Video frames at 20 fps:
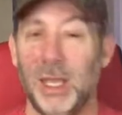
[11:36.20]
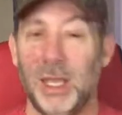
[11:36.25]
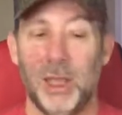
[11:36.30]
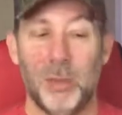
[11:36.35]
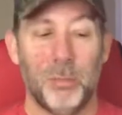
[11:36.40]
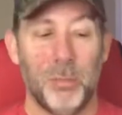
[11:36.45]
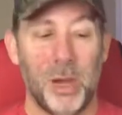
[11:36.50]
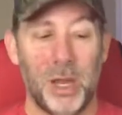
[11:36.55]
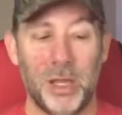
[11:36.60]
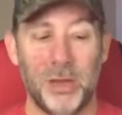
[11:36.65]

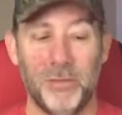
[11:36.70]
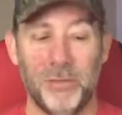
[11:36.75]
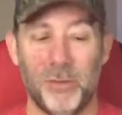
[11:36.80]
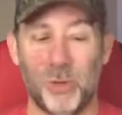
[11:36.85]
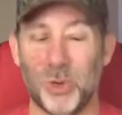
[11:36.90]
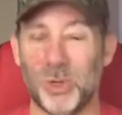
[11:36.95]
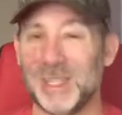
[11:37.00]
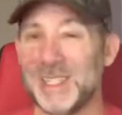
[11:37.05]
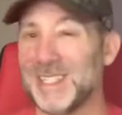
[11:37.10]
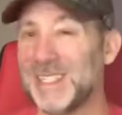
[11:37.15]
Bought it
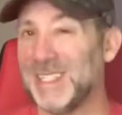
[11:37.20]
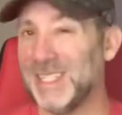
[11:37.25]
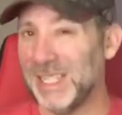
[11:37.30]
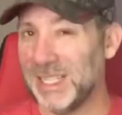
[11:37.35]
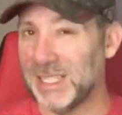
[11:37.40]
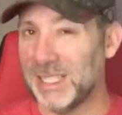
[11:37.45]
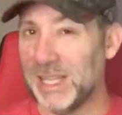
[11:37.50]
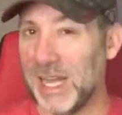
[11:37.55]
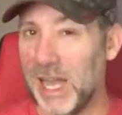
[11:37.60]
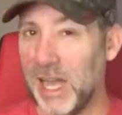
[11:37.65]
for
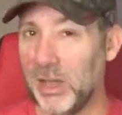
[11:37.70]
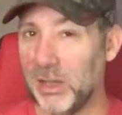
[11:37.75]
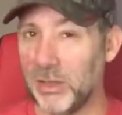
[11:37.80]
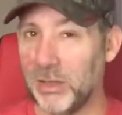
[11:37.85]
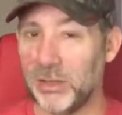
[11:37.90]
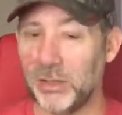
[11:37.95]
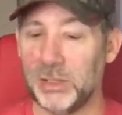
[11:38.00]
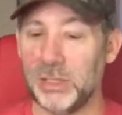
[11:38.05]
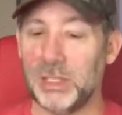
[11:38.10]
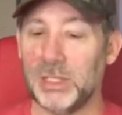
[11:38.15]

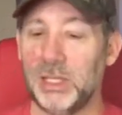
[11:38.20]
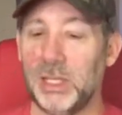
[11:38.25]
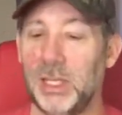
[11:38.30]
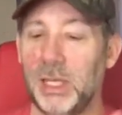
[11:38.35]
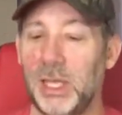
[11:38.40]
$6.